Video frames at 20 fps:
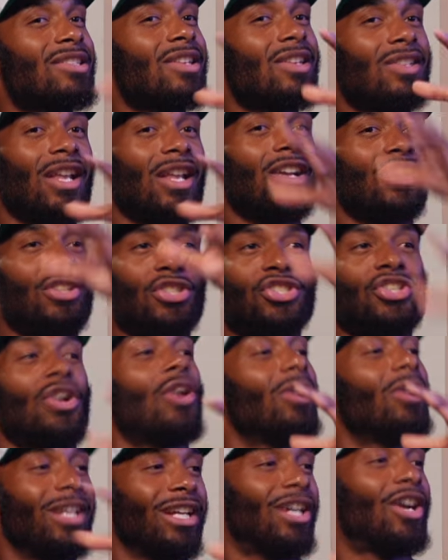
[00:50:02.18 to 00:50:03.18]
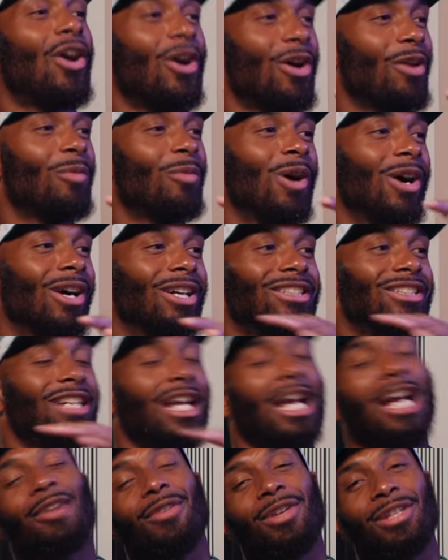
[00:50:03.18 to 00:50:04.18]
looks like a Charlotte car wash.
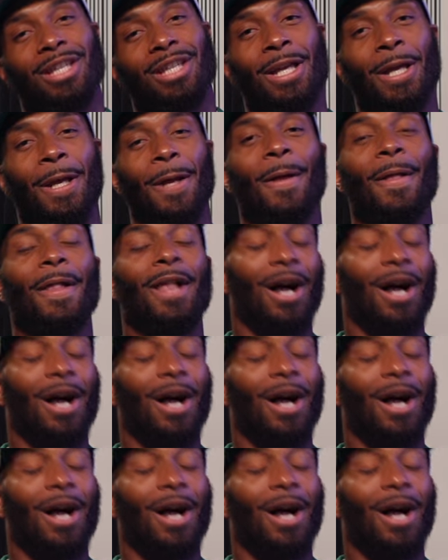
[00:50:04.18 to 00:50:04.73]
Yeah. Everything.